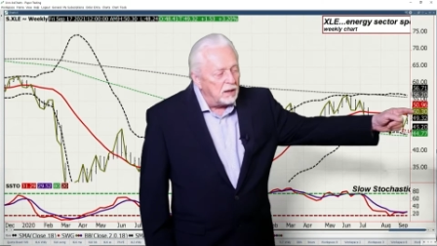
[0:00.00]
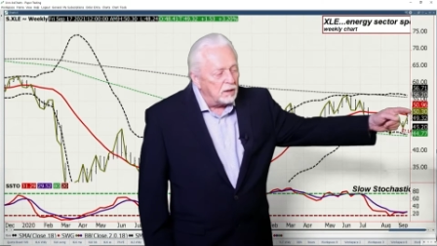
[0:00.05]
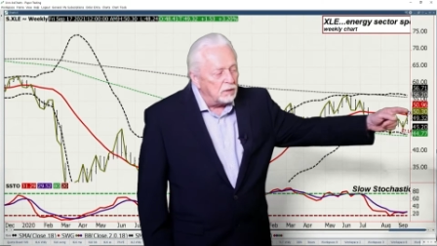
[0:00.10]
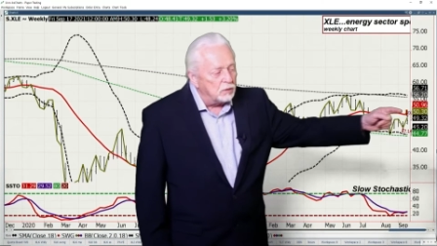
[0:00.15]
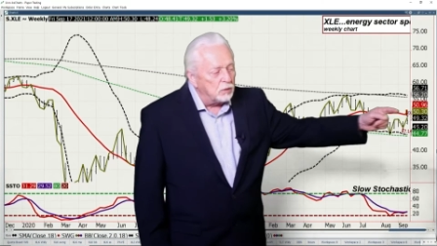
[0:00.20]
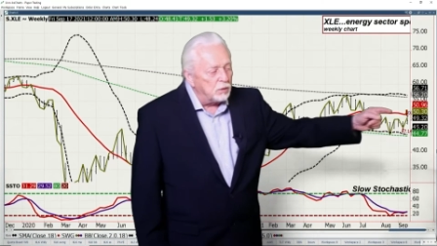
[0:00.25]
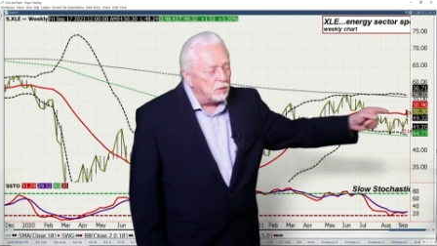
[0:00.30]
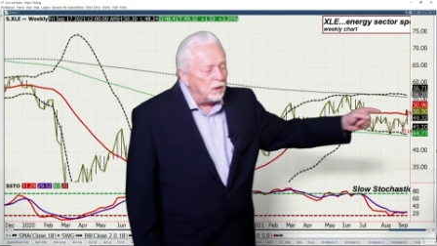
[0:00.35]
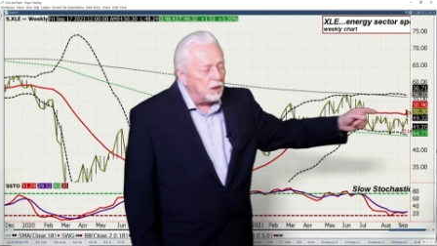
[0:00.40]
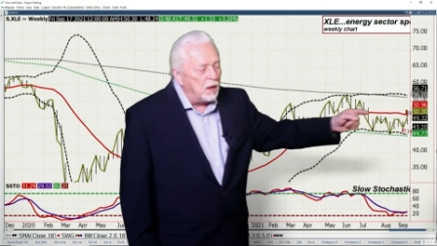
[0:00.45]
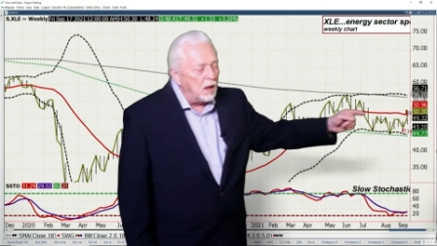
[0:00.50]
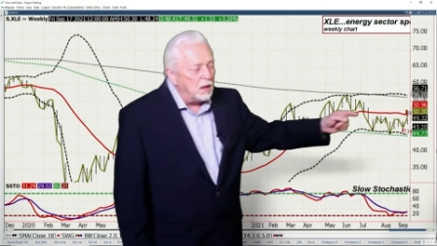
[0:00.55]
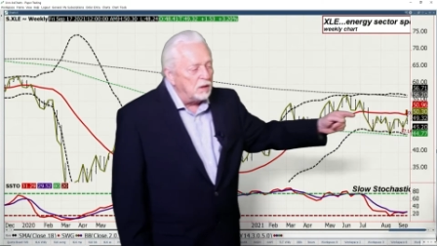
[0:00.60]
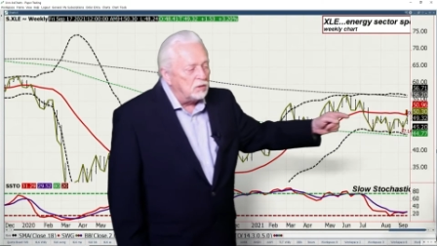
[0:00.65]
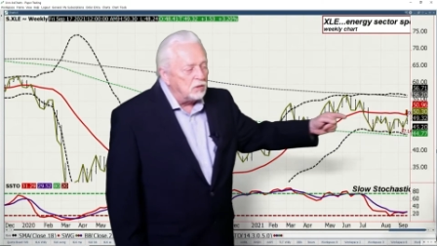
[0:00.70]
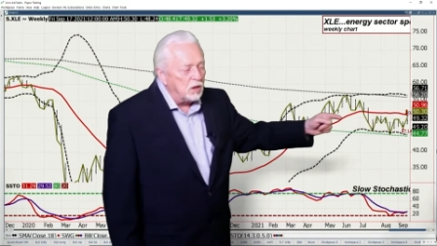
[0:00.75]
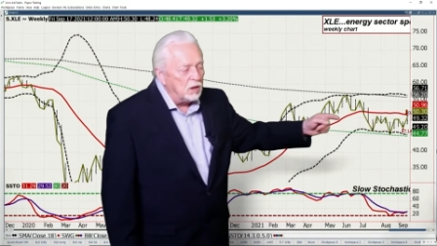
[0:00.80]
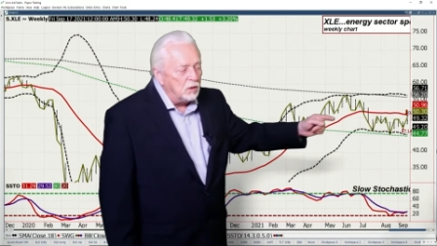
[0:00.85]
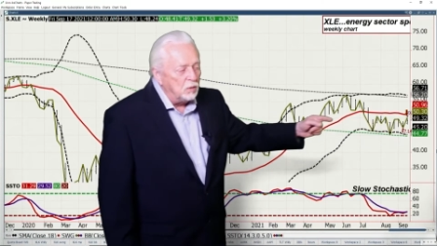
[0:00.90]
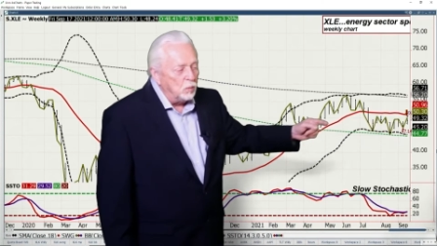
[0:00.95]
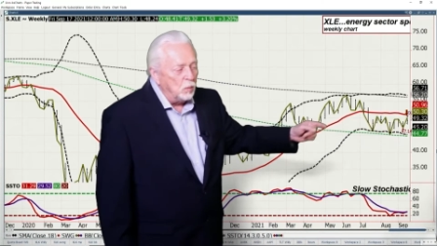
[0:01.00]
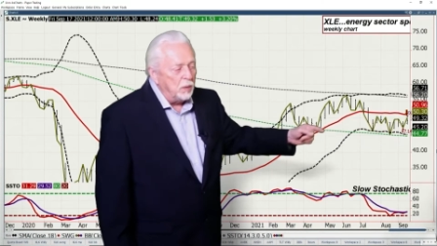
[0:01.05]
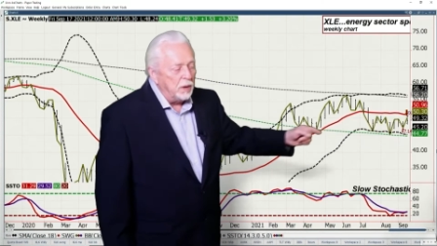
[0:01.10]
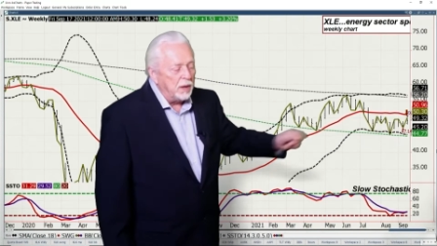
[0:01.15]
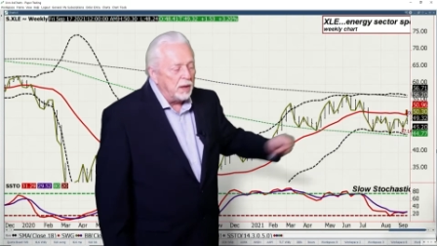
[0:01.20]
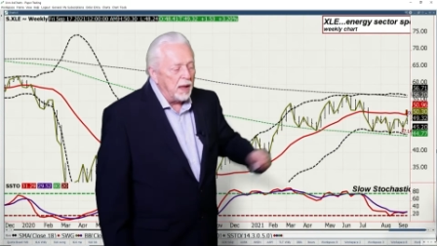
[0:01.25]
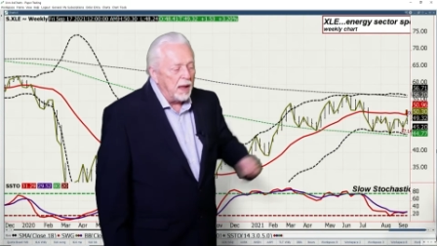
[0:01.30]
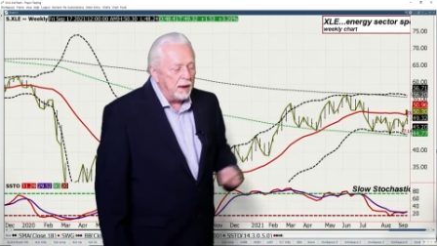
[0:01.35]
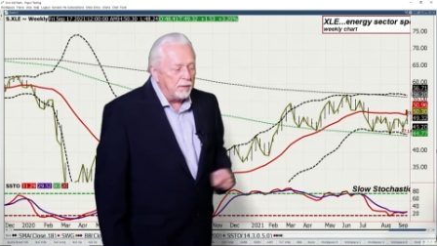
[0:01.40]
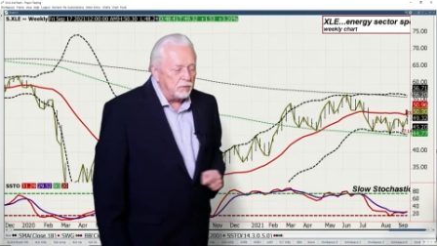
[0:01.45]
under the 18
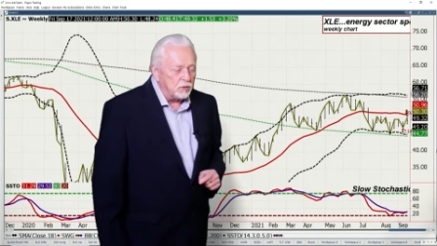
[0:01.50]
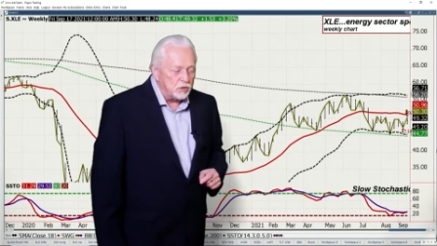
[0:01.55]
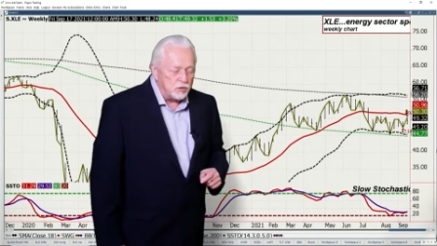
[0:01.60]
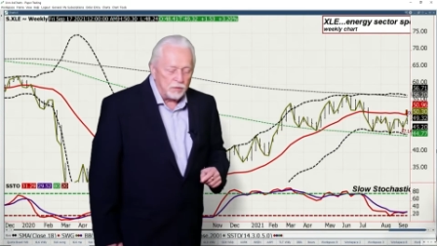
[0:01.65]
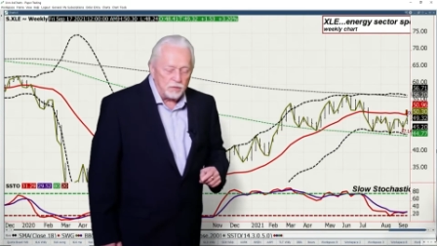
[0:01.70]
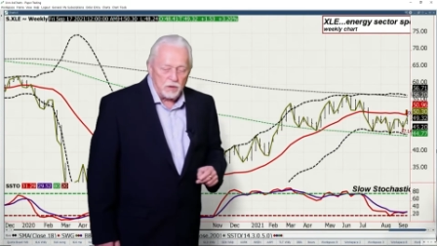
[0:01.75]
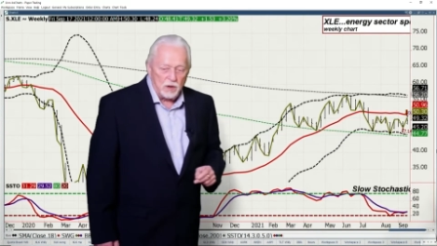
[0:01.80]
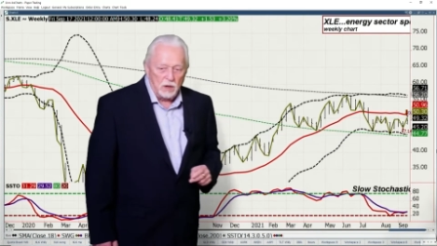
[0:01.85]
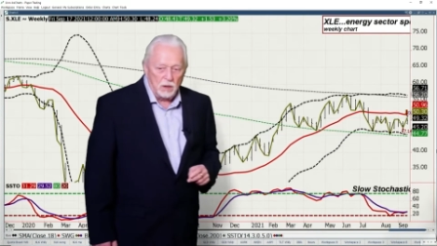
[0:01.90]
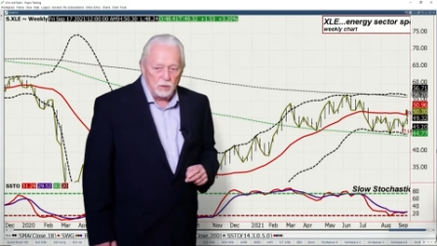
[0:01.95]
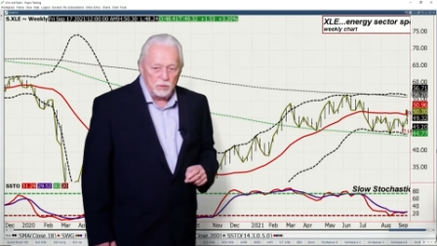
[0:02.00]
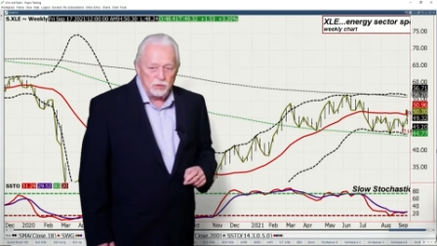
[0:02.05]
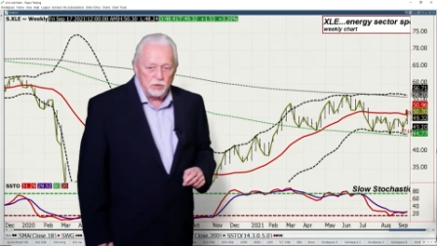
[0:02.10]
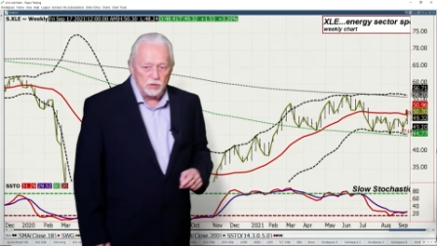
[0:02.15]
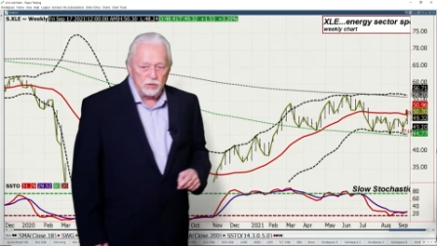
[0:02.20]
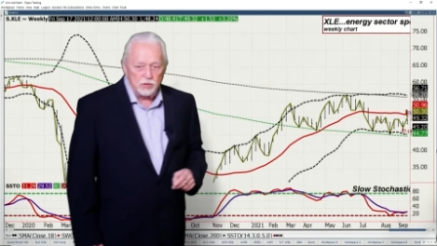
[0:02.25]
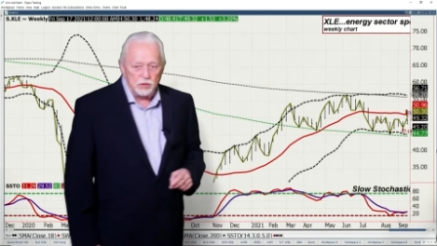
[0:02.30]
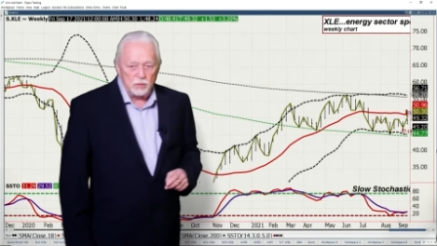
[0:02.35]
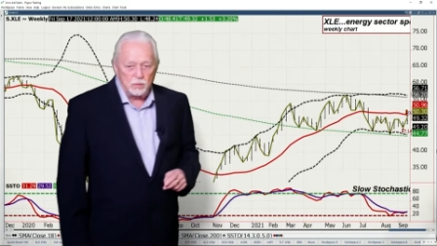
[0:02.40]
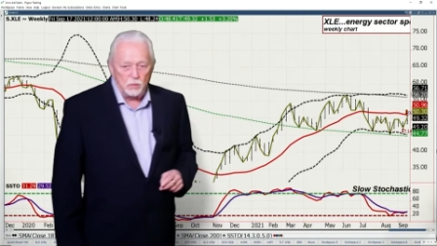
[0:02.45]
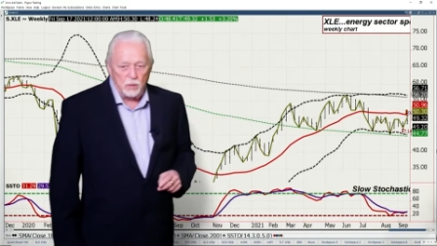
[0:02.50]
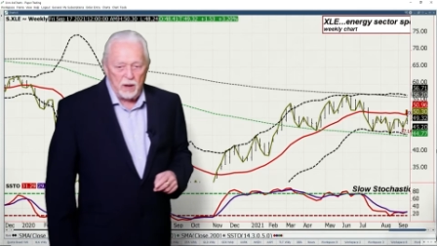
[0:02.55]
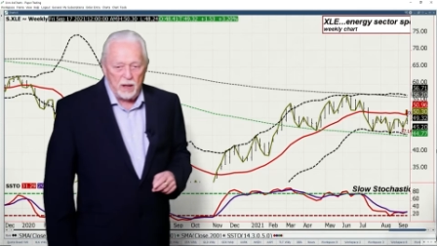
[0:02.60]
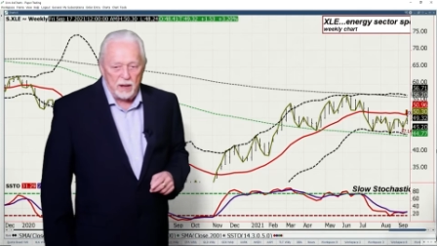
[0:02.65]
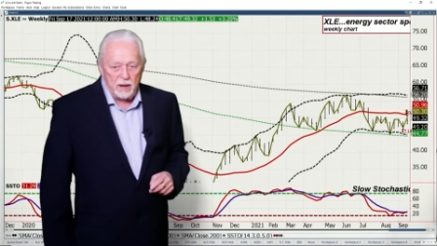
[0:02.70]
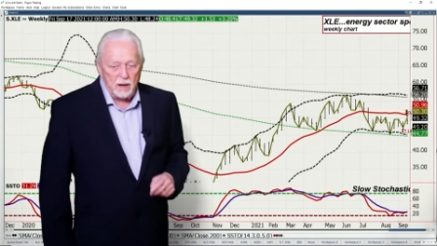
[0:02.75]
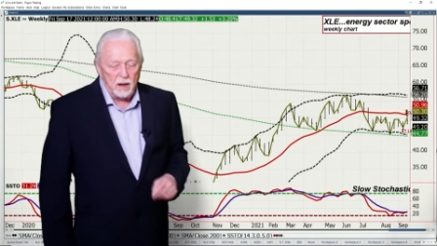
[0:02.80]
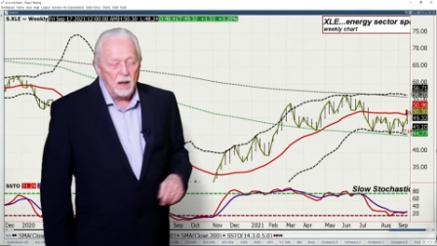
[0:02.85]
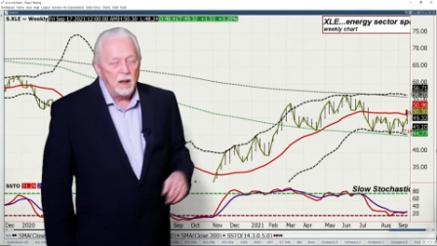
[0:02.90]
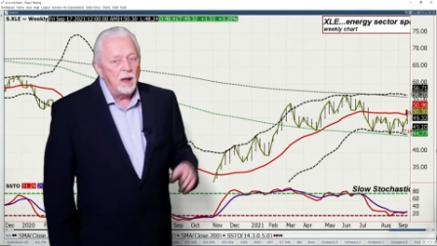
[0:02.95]
week average of closes in
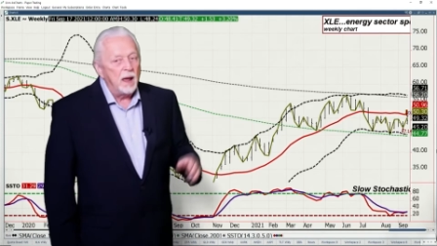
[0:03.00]
red?